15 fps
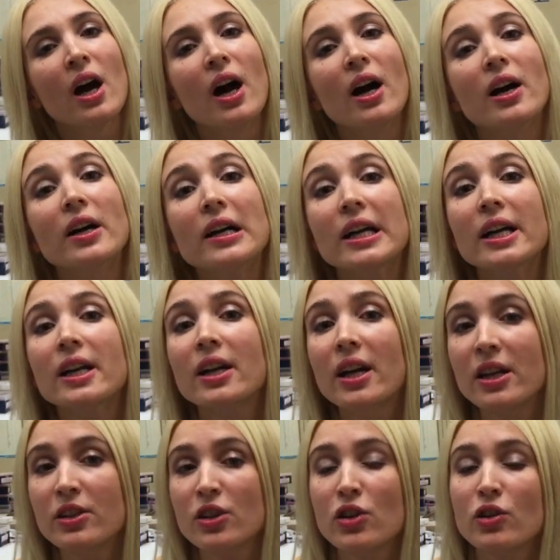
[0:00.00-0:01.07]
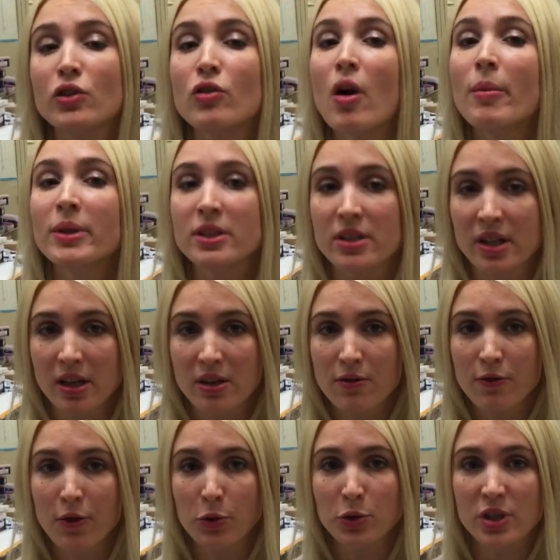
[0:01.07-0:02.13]
heterochromatin
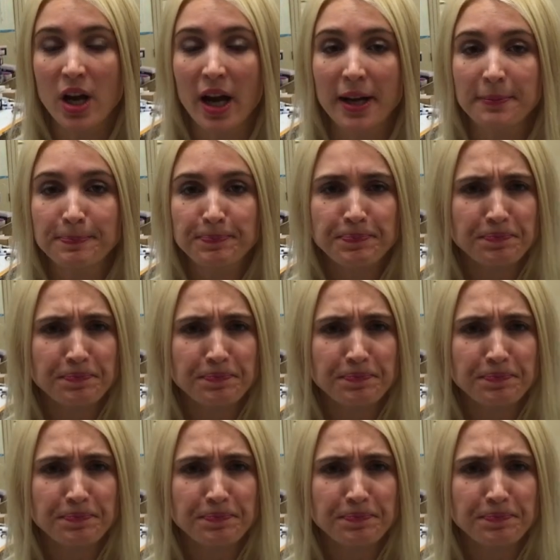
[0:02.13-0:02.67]
foci.